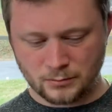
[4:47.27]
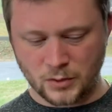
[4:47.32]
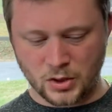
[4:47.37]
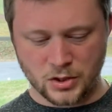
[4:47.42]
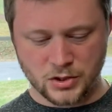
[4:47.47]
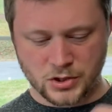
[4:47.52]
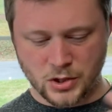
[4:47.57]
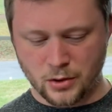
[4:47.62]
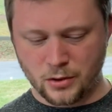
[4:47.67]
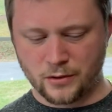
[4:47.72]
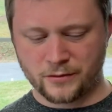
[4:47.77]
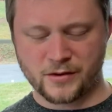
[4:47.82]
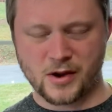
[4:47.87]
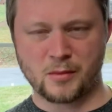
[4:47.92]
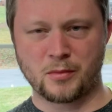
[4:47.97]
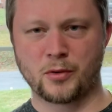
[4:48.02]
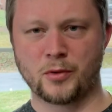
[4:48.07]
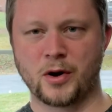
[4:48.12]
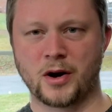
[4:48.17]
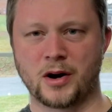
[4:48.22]
So
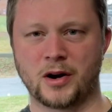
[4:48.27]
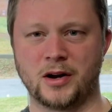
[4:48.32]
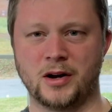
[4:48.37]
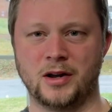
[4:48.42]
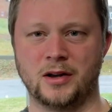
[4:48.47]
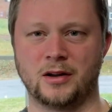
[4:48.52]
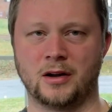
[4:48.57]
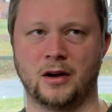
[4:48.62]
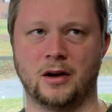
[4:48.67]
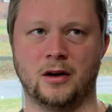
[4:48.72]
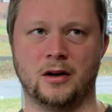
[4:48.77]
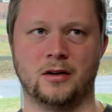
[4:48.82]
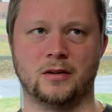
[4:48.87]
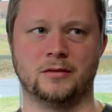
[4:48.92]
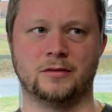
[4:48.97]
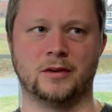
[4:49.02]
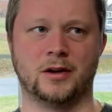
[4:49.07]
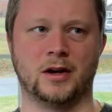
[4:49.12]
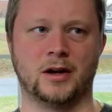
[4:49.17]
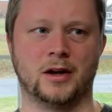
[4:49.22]
February
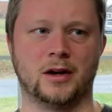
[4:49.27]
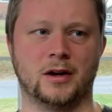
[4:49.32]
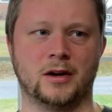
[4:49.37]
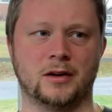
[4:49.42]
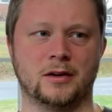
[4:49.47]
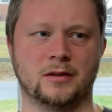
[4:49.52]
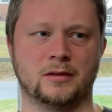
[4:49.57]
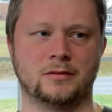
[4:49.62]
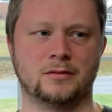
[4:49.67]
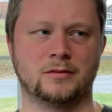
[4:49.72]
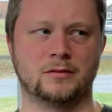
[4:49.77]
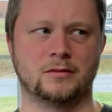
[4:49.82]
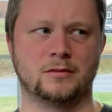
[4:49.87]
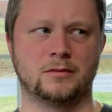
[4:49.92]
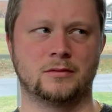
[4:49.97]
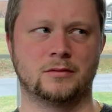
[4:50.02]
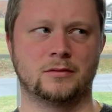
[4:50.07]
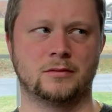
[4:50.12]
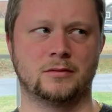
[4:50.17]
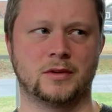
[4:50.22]
of,
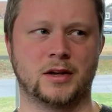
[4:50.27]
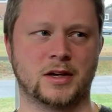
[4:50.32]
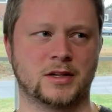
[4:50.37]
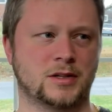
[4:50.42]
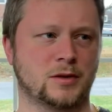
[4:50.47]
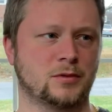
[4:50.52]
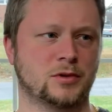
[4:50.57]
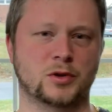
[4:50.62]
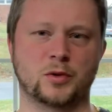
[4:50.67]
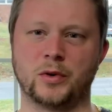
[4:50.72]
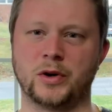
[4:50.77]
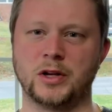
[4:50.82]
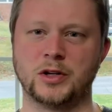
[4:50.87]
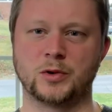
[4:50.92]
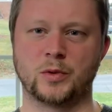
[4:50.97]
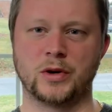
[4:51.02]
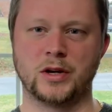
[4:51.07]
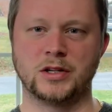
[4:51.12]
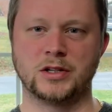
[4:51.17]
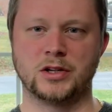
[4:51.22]
I guess it was
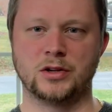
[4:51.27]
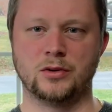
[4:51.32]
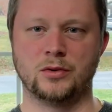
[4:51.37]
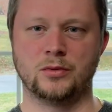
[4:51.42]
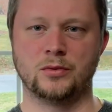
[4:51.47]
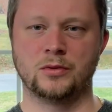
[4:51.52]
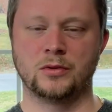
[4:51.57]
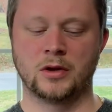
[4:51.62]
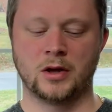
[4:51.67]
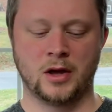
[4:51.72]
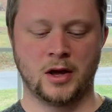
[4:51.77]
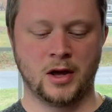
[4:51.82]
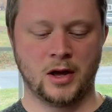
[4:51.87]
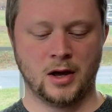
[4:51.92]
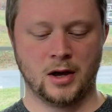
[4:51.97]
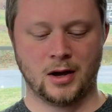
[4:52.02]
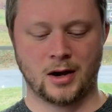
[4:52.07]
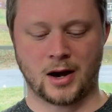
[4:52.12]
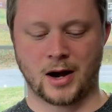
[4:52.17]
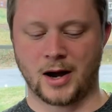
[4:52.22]
2022,
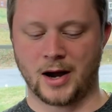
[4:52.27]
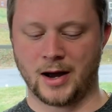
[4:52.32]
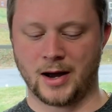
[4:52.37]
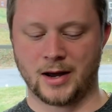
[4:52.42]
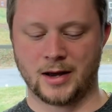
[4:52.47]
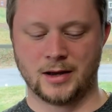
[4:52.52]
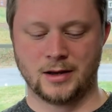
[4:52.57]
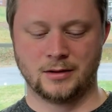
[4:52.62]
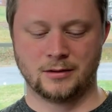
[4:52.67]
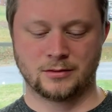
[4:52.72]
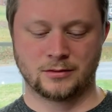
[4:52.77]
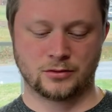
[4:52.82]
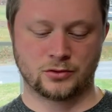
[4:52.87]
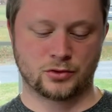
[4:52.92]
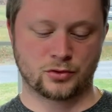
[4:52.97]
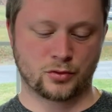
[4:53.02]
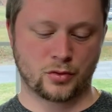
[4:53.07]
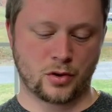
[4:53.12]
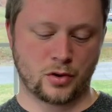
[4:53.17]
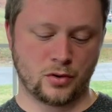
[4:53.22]
I
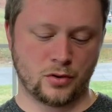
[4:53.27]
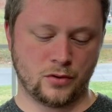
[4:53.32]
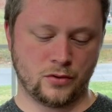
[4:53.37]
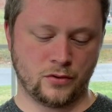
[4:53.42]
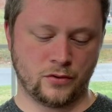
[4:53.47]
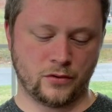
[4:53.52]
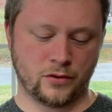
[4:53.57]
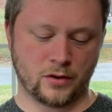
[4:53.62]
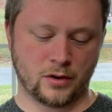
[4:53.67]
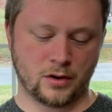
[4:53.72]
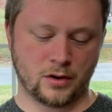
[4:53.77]
drove,